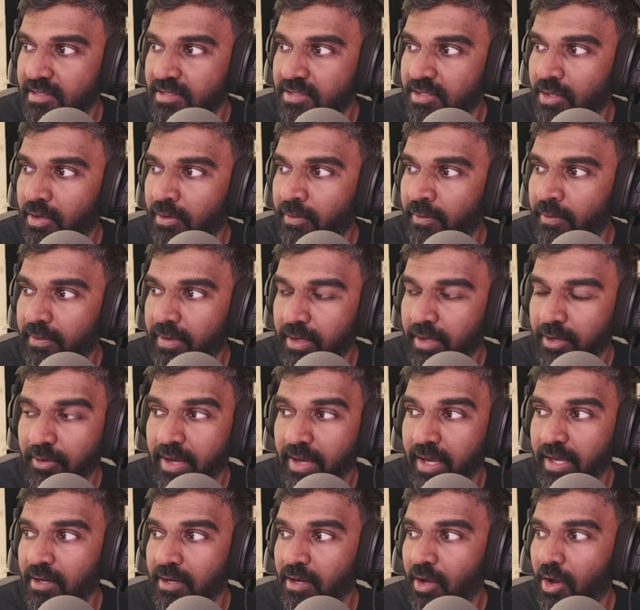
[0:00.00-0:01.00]
So you
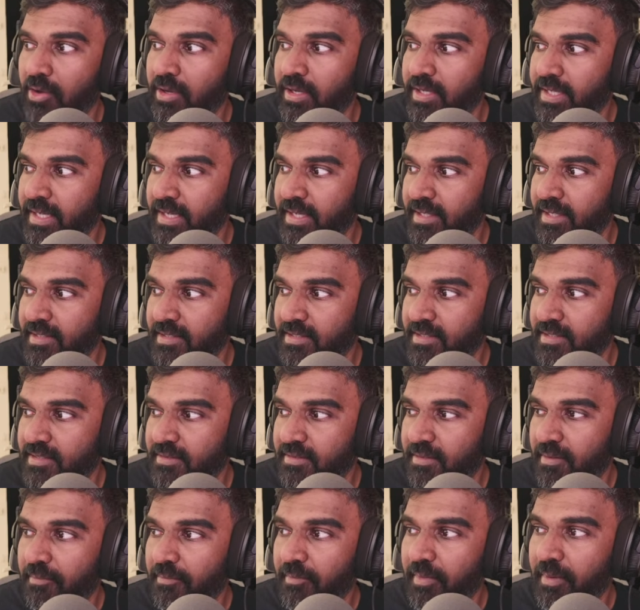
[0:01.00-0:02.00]
can call it as
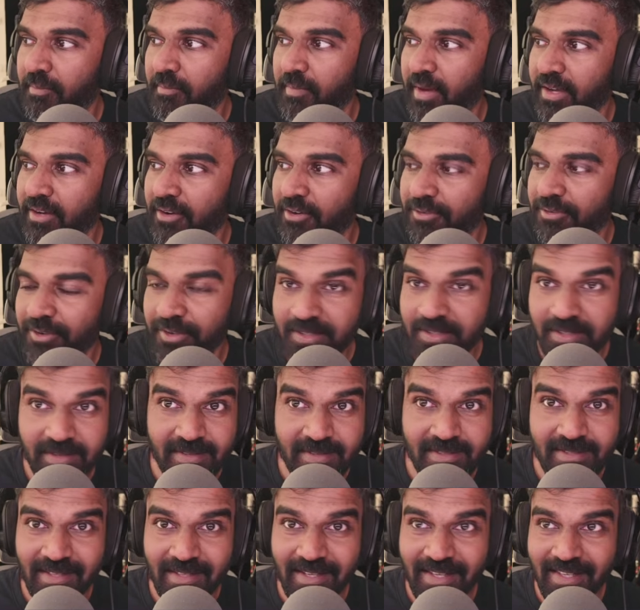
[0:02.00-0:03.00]
Micro Four
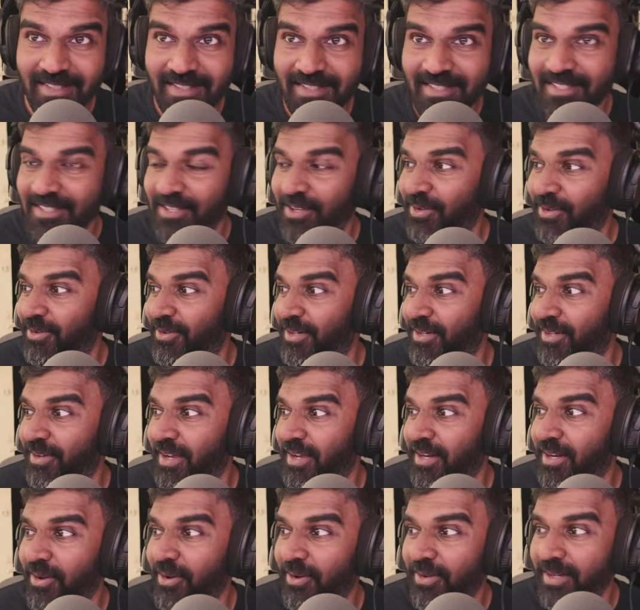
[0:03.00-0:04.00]
Thirds lens, or you
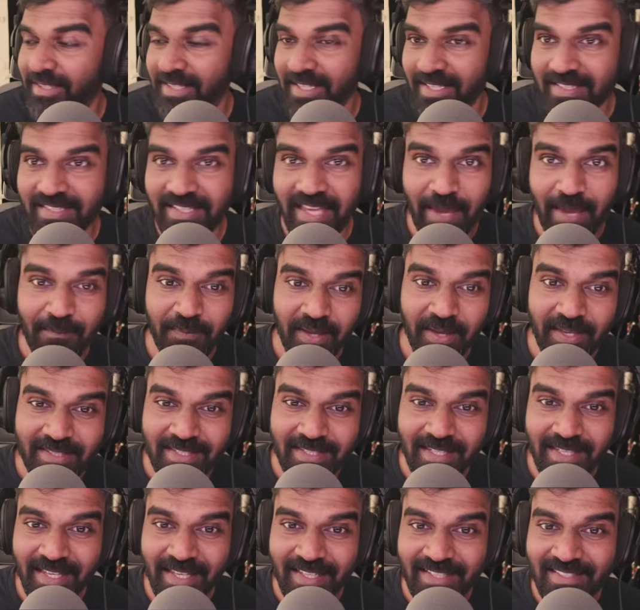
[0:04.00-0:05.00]
can call it as
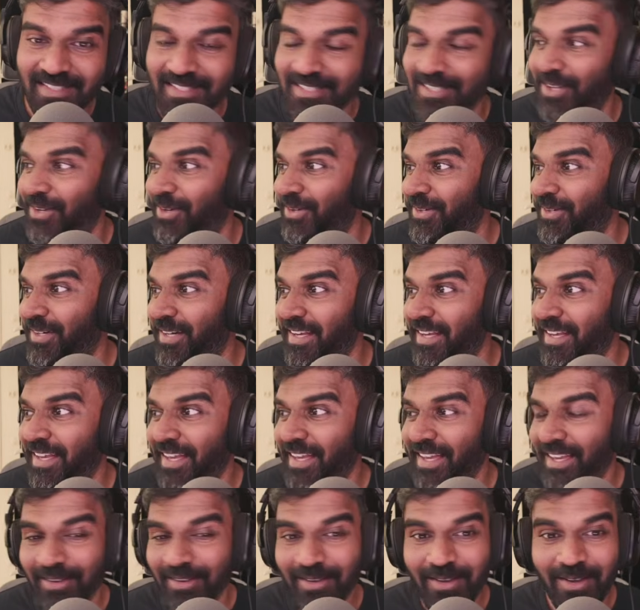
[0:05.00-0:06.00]
APS-C lens, or
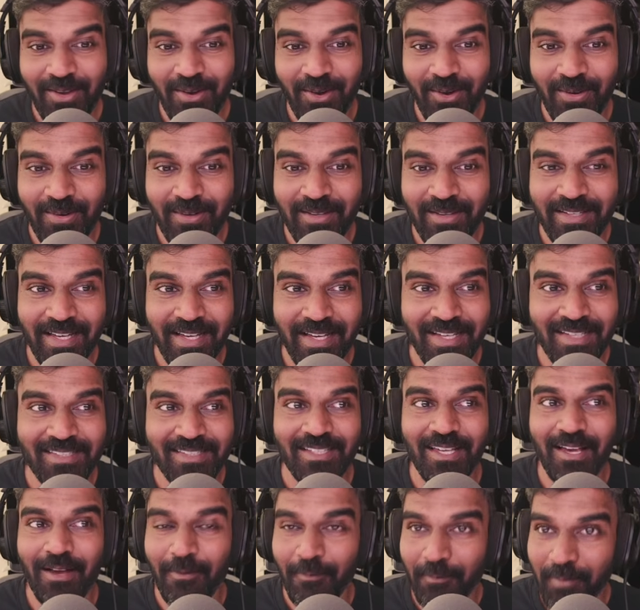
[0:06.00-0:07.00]
you can call it as
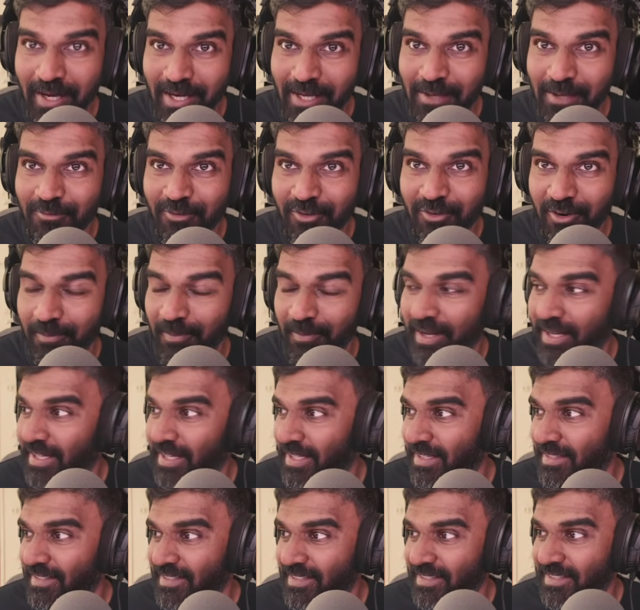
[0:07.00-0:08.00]
a medium format
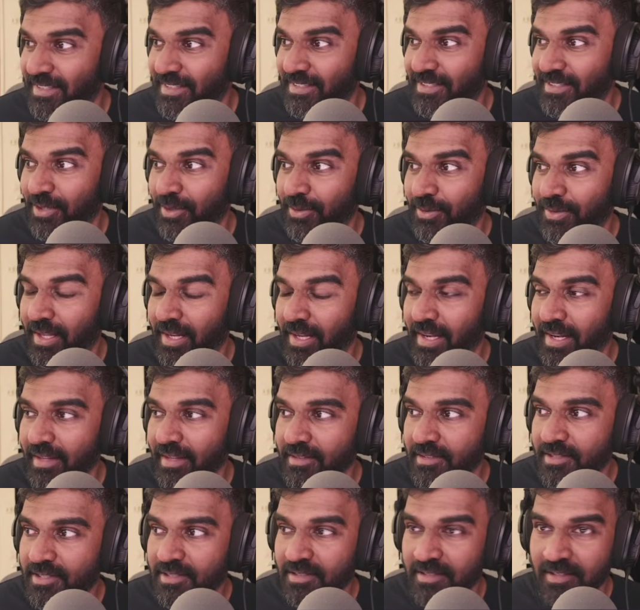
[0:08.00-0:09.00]
lens. So the
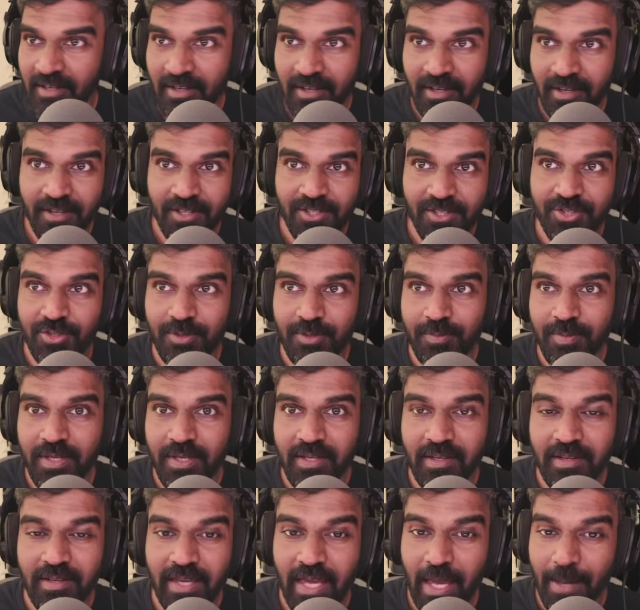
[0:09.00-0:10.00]
lens should
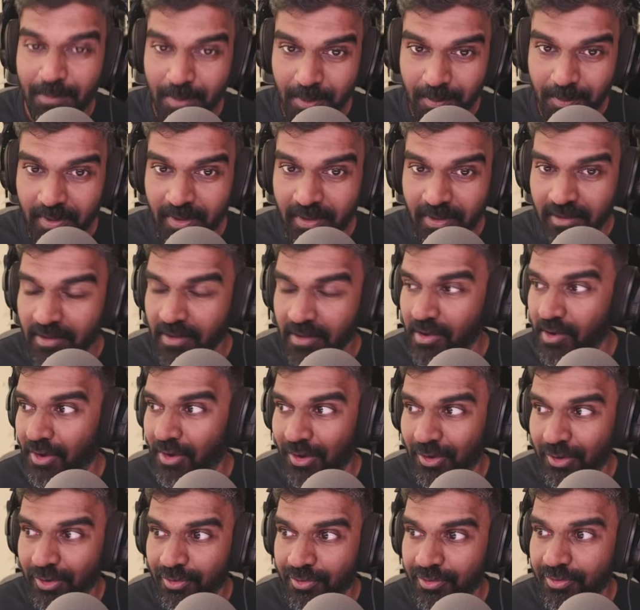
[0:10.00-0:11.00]
be capable
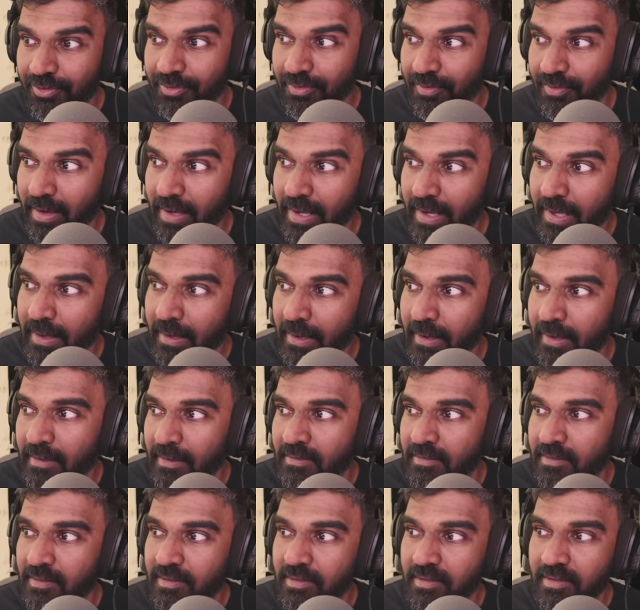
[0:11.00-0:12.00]
of
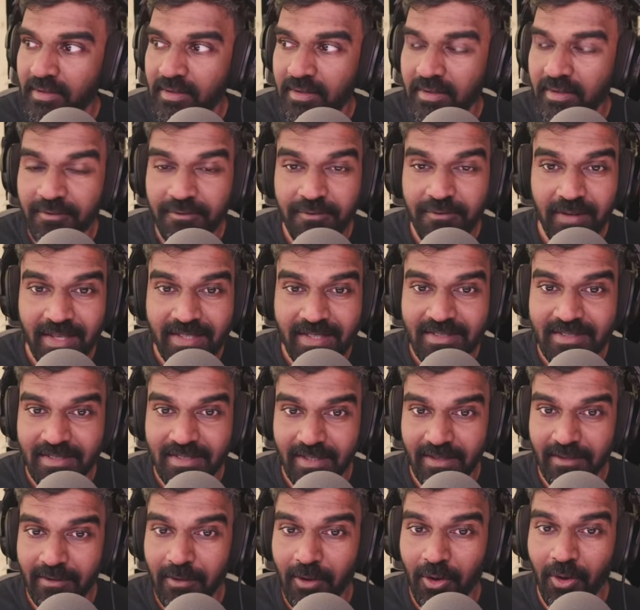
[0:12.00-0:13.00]

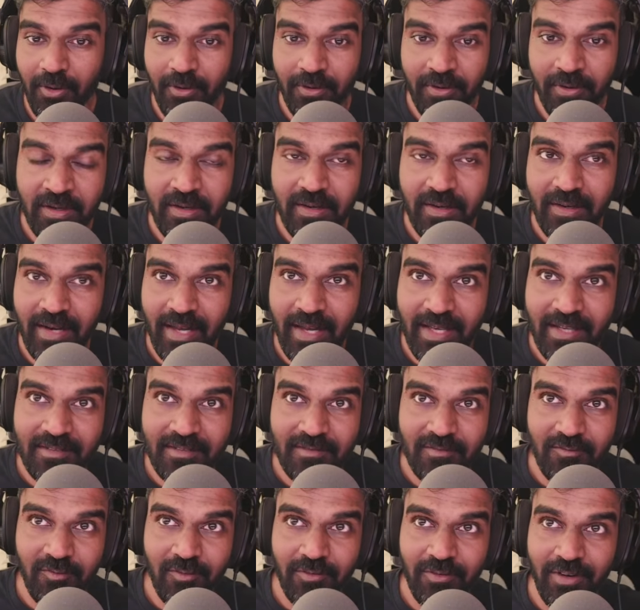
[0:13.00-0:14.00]
reflecting or like
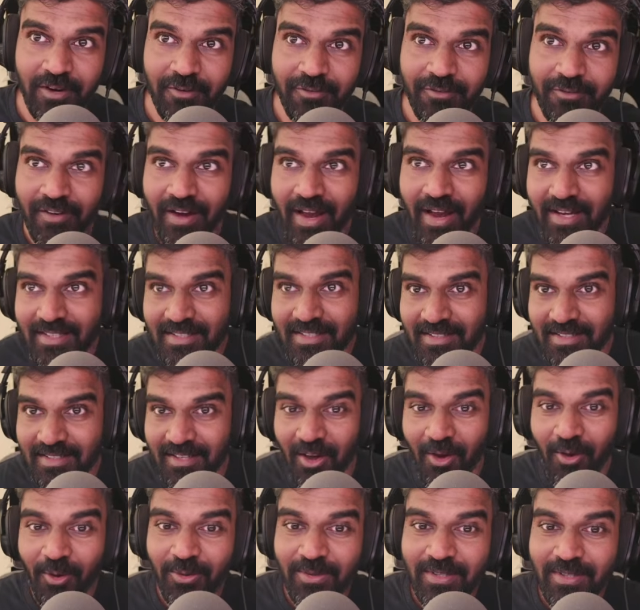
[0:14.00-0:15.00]
refract
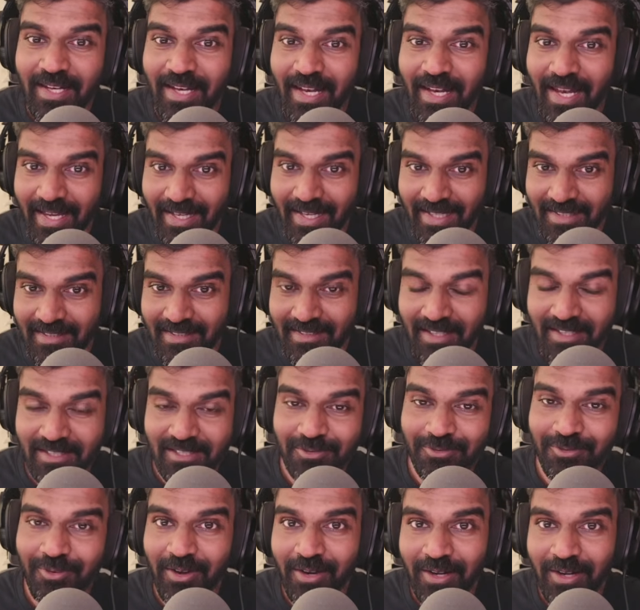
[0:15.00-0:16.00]
all the light that's
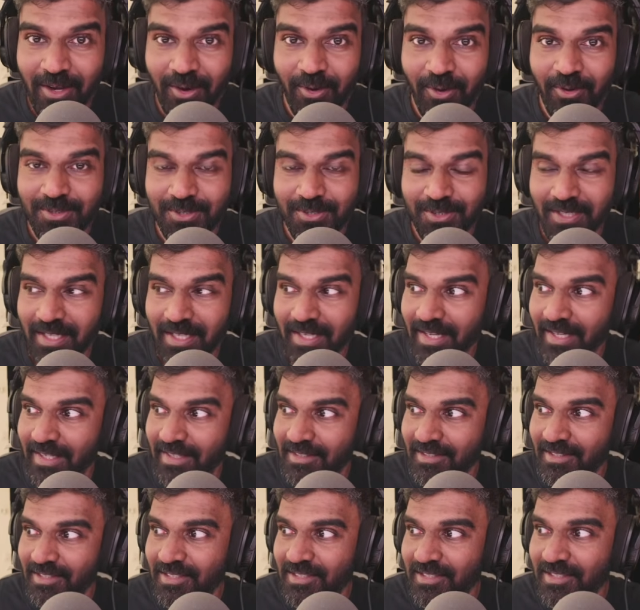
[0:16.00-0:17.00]
falling onto the
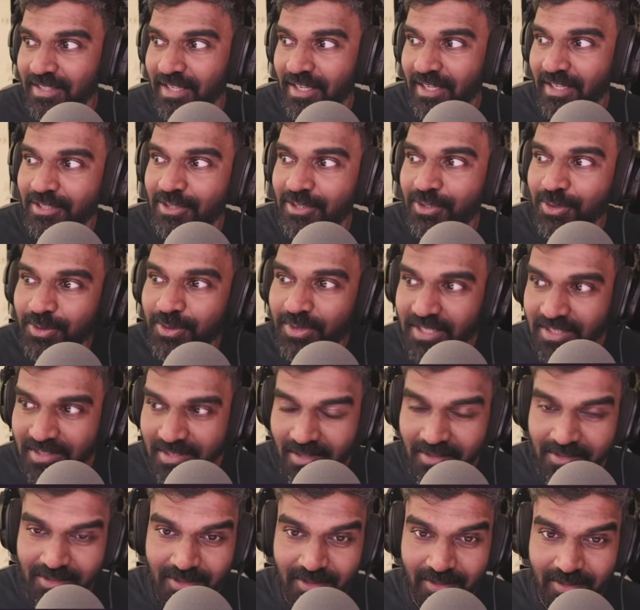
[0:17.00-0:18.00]
lens to the
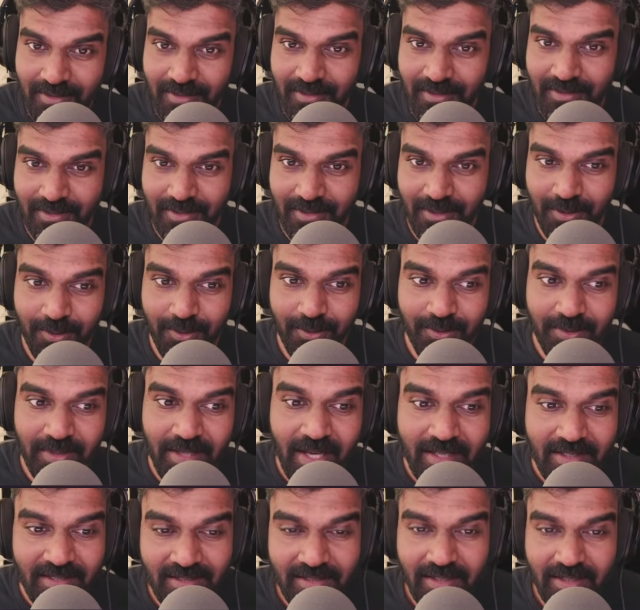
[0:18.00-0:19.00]
sensor. So
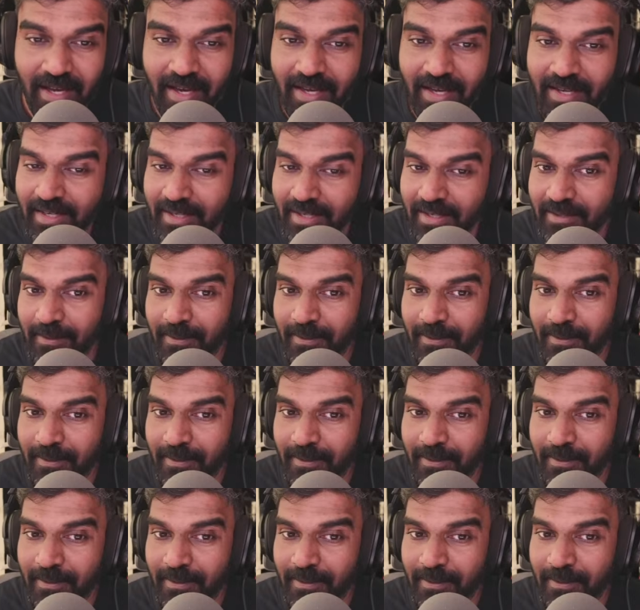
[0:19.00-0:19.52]
that's the idea.